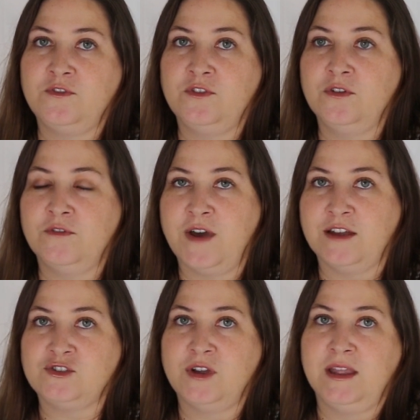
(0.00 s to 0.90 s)
a few of
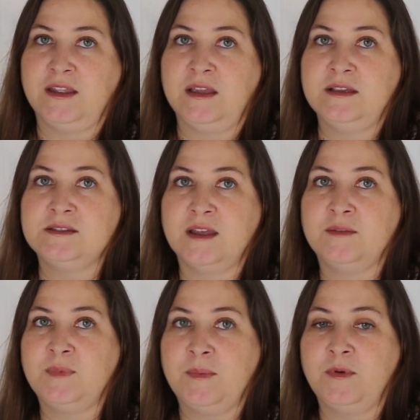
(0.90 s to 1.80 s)
our trainees
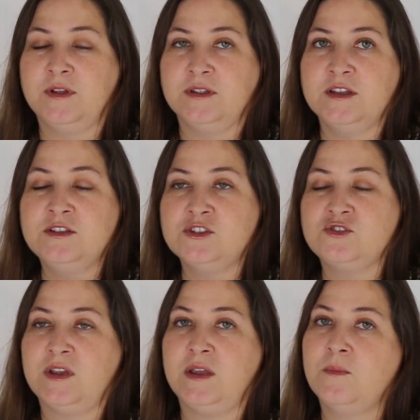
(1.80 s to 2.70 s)
and people in
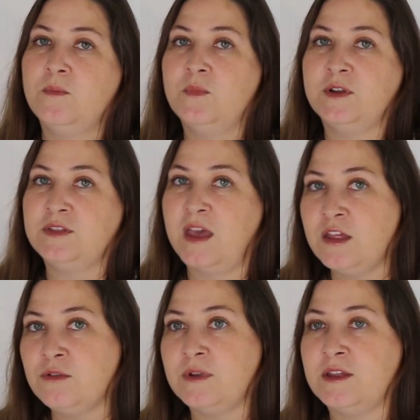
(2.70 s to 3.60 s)
industry what
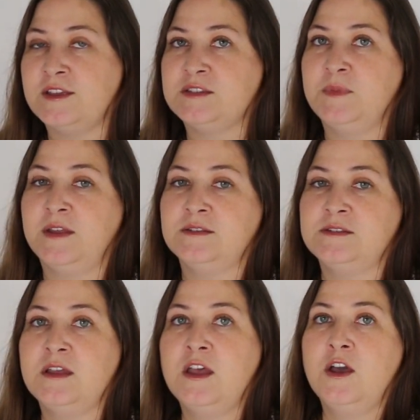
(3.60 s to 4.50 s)
they thought ethics meant,